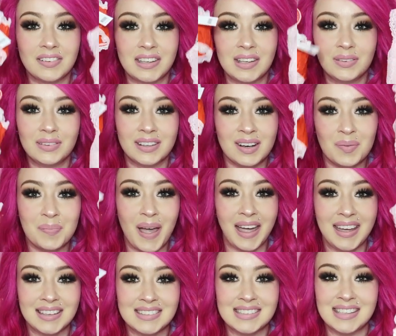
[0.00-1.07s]
of cute little
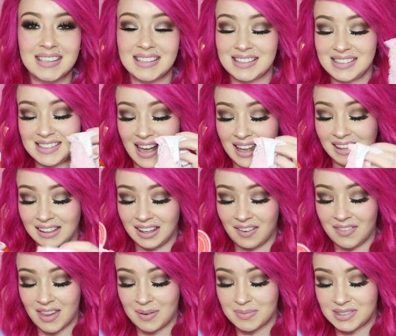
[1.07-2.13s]
panties. I
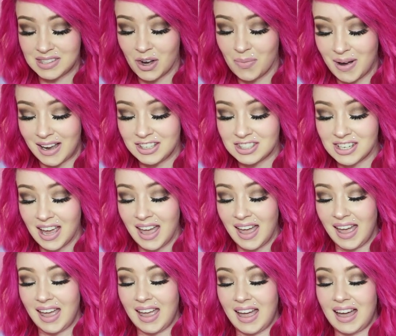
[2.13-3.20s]
love them so much.
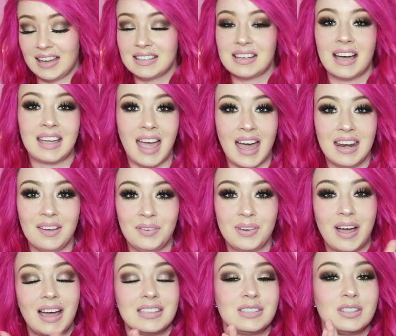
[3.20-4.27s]
And again, if you
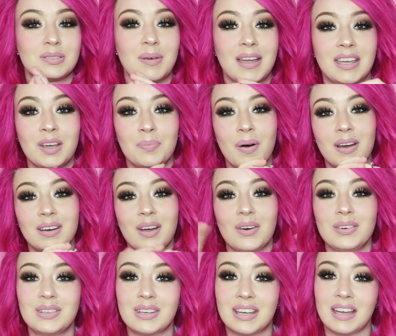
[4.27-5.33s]
guys use my coupon
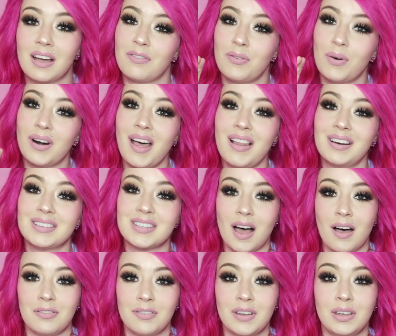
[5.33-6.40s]
code, you can get $4
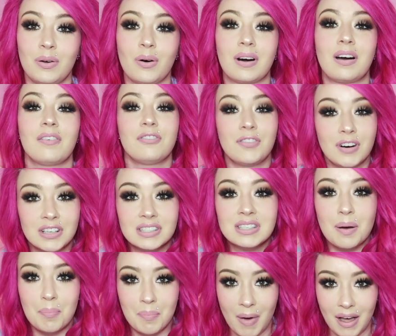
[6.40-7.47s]
off your
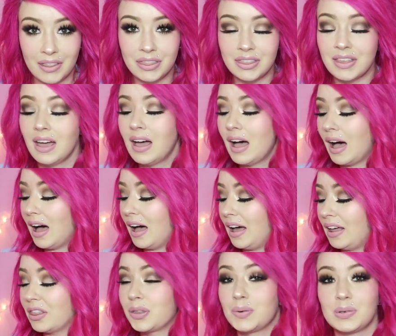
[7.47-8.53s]
first month
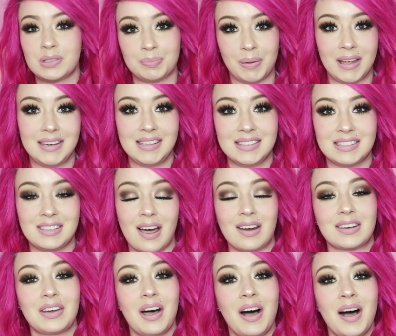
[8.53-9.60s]
through
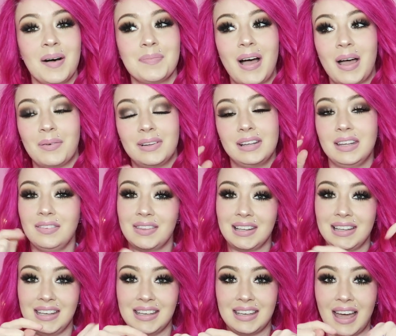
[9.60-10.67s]
splendies.com. I will leave the
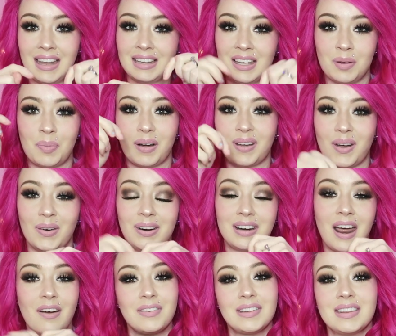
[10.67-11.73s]
link and the coupon code
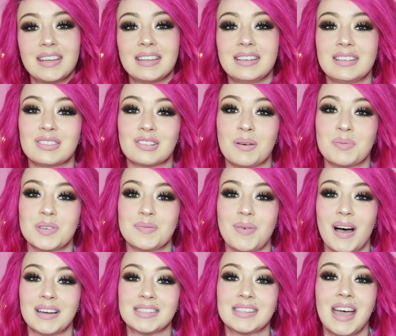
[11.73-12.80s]
and everything in the description
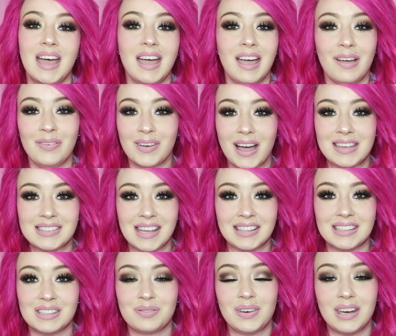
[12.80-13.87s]
box. If you guys
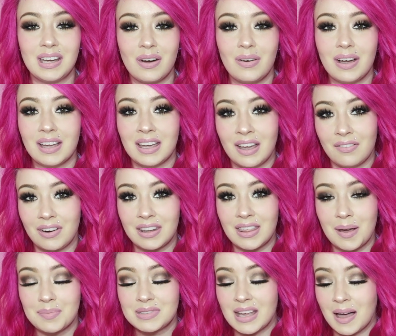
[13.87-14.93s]
like this video, give it a
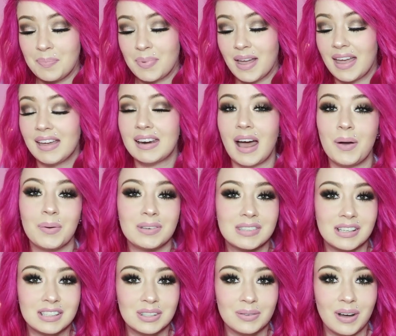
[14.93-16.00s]
thumbs up, and I will
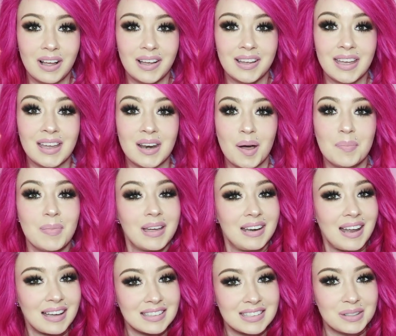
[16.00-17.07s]
talk to you all in my
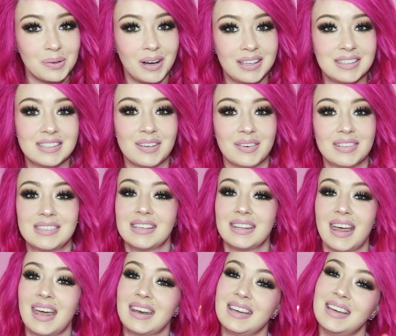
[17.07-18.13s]
next one. So
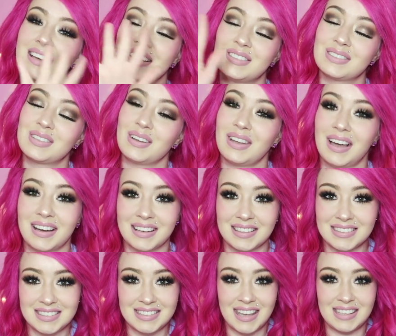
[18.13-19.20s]
until then, so
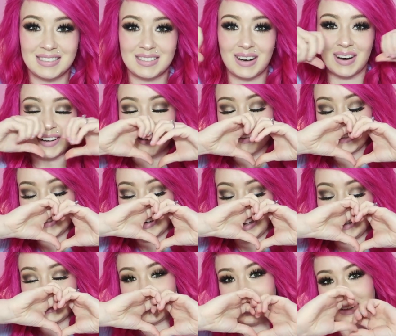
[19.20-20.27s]
long, stay strong,
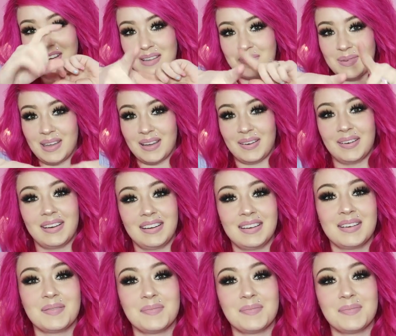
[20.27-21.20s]
stay true, and be you.